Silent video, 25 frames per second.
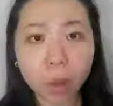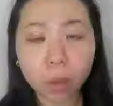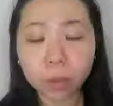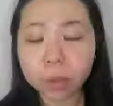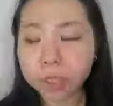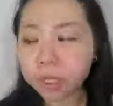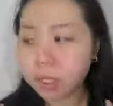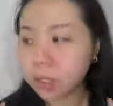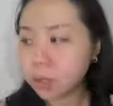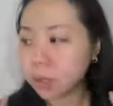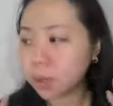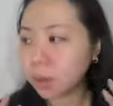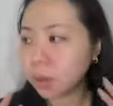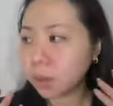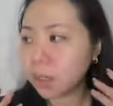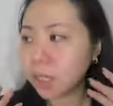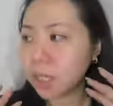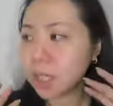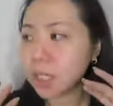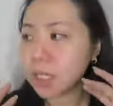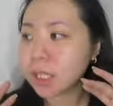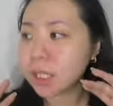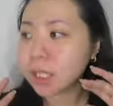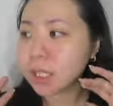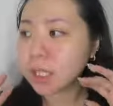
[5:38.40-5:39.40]
always do
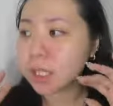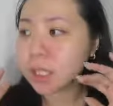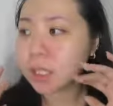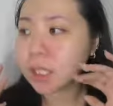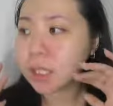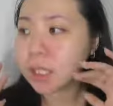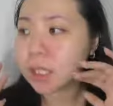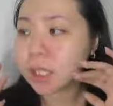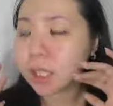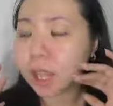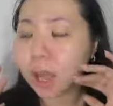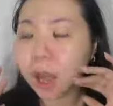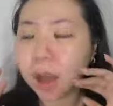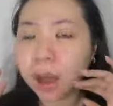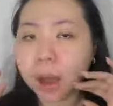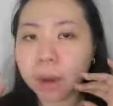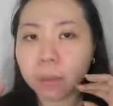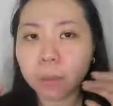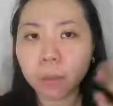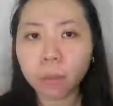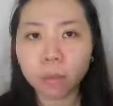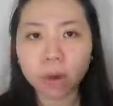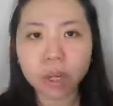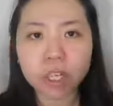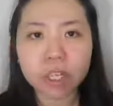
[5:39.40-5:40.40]
is
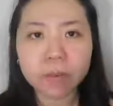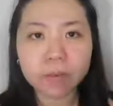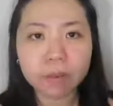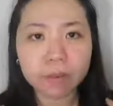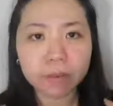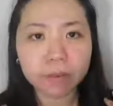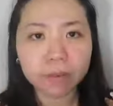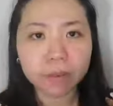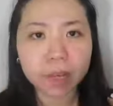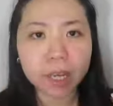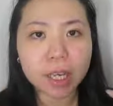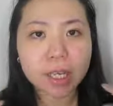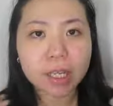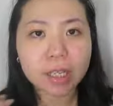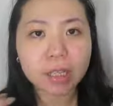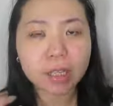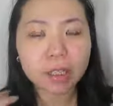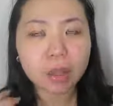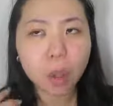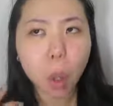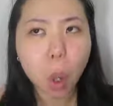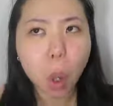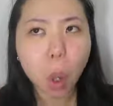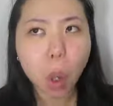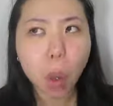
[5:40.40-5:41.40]
wash my face,
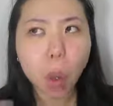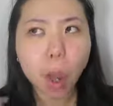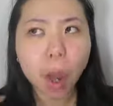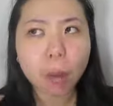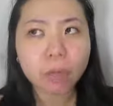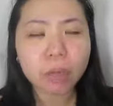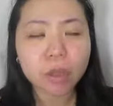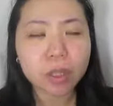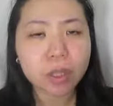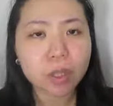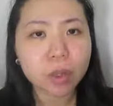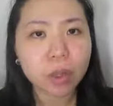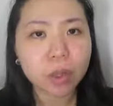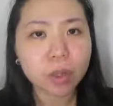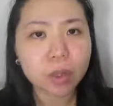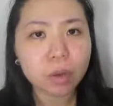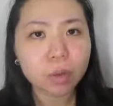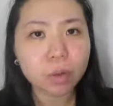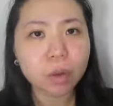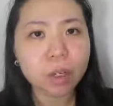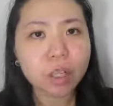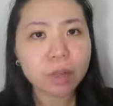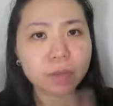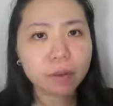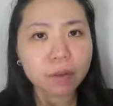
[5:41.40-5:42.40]
so I'm just going to
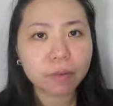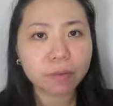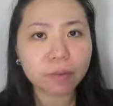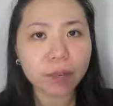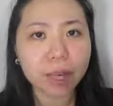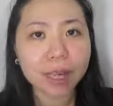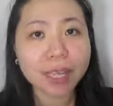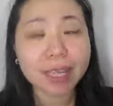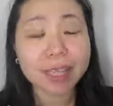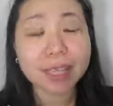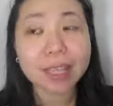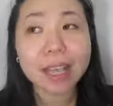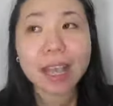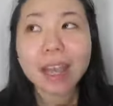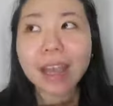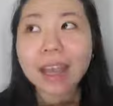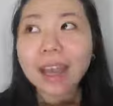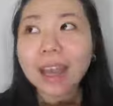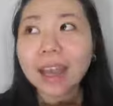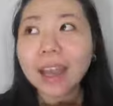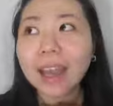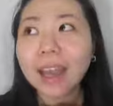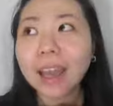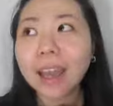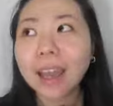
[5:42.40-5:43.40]
wash my face,
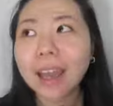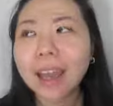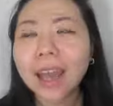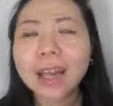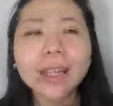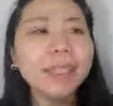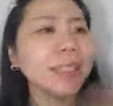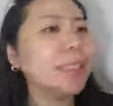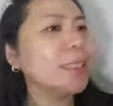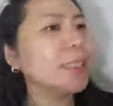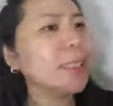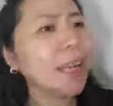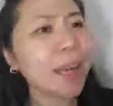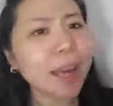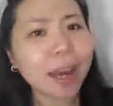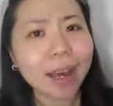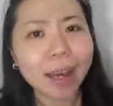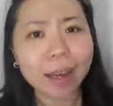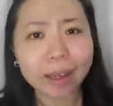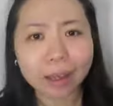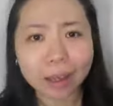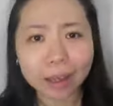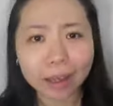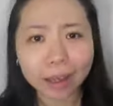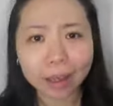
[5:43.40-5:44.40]
and
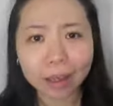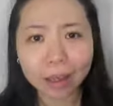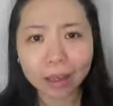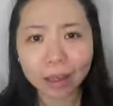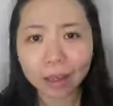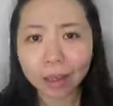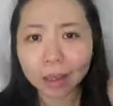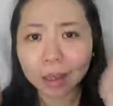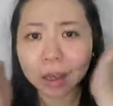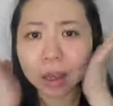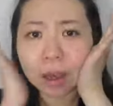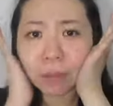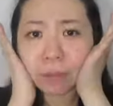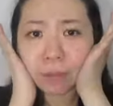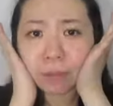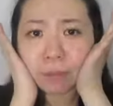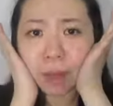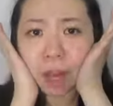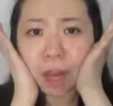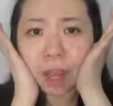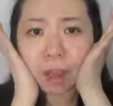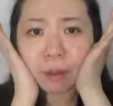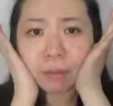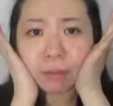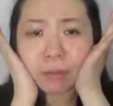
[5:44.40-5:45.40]
yeah,
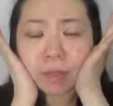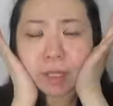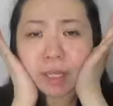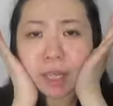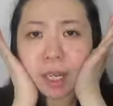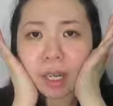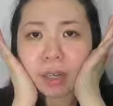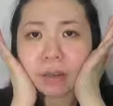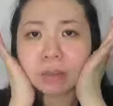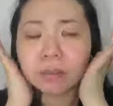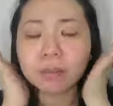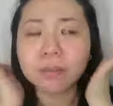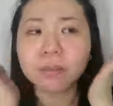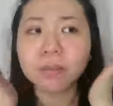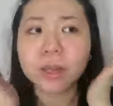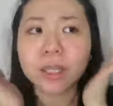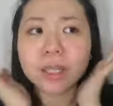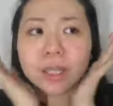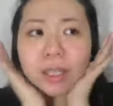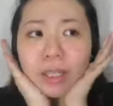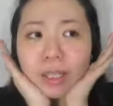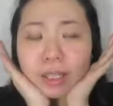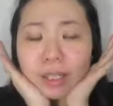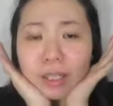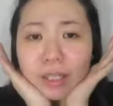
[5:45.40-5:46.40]
I'm done
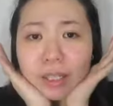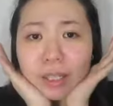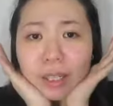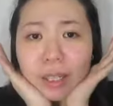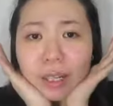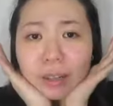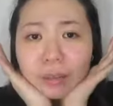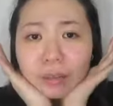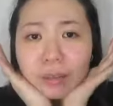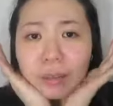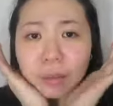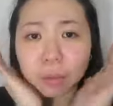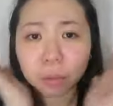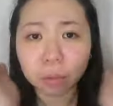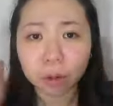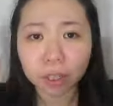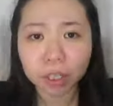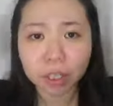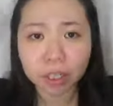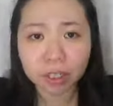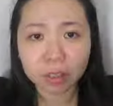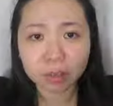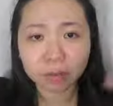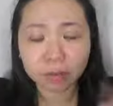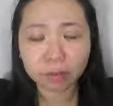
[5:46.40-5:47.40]
basically. After
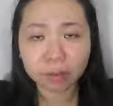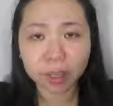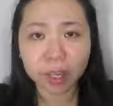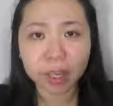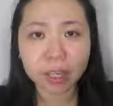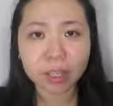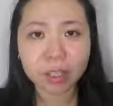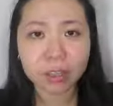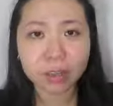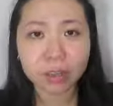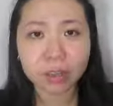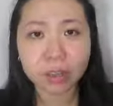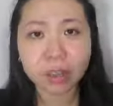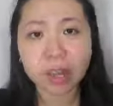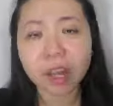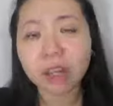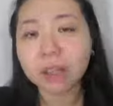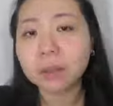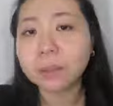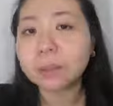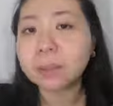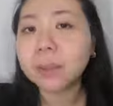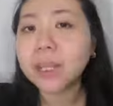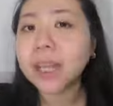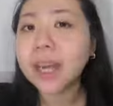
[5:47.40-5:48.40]
washing the face, usually
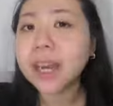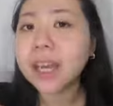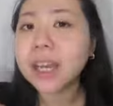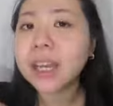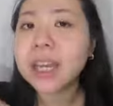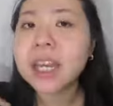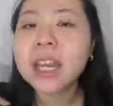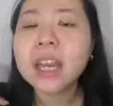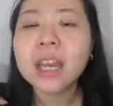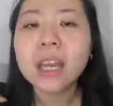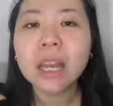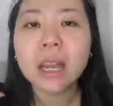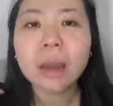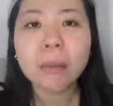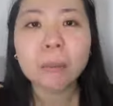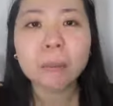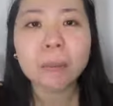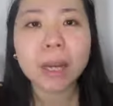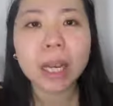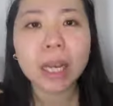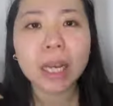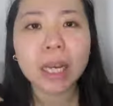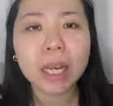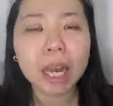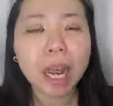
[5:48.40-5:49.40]
I'll apply
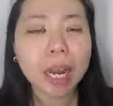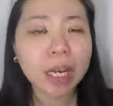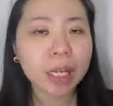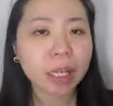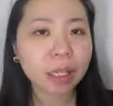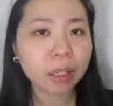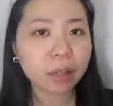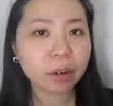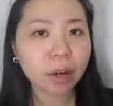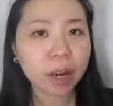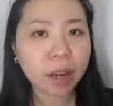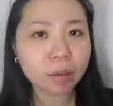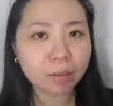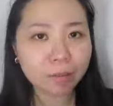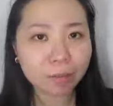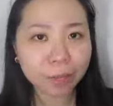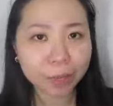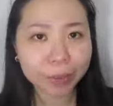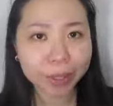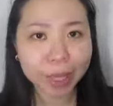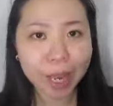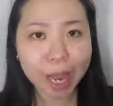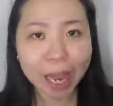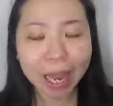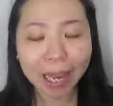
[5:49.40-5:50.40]
my night cream
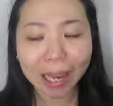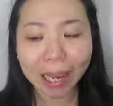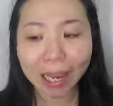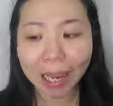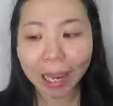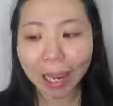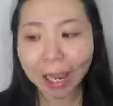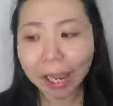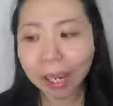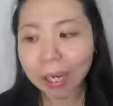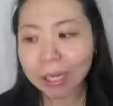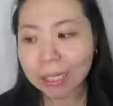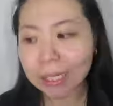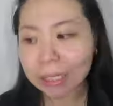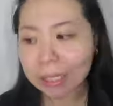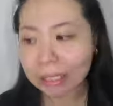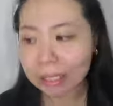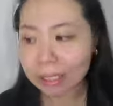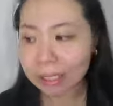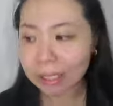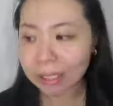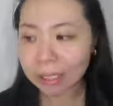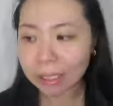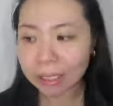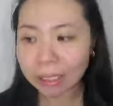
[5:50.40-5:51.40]
and
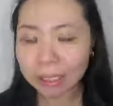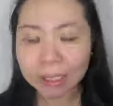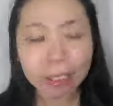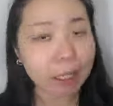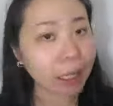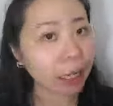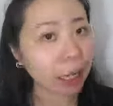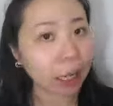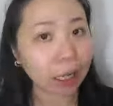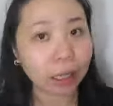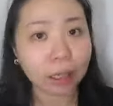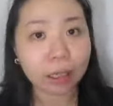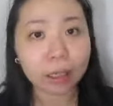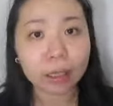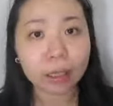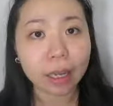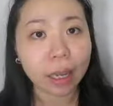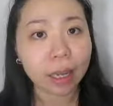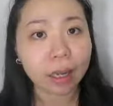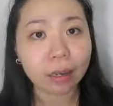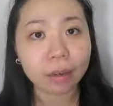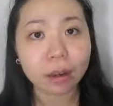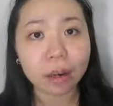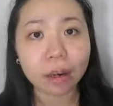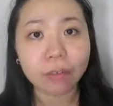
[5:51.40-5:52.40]
keep
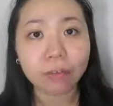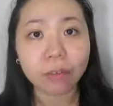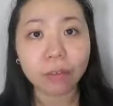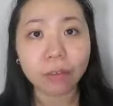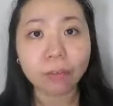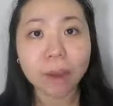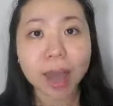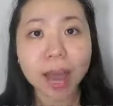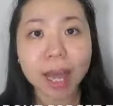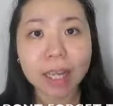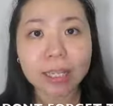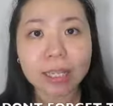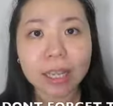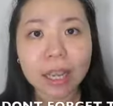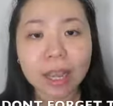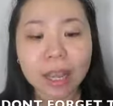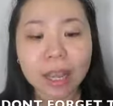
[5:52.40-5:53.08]
getting ready for bed.